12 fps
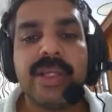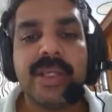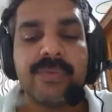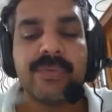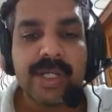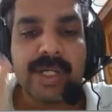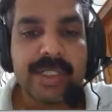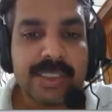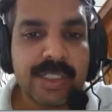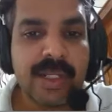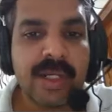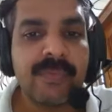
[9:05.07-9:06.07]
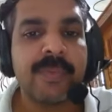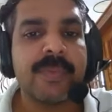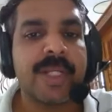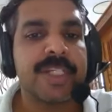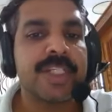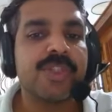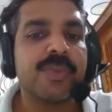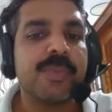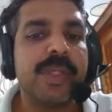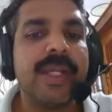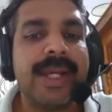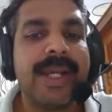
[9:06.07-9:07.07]
If we consider vibrations to
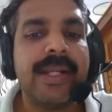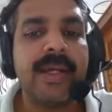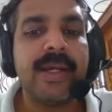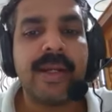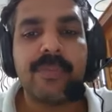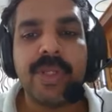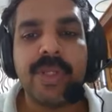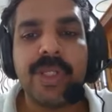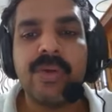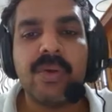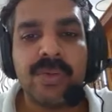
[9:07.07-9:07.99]
be anharmonic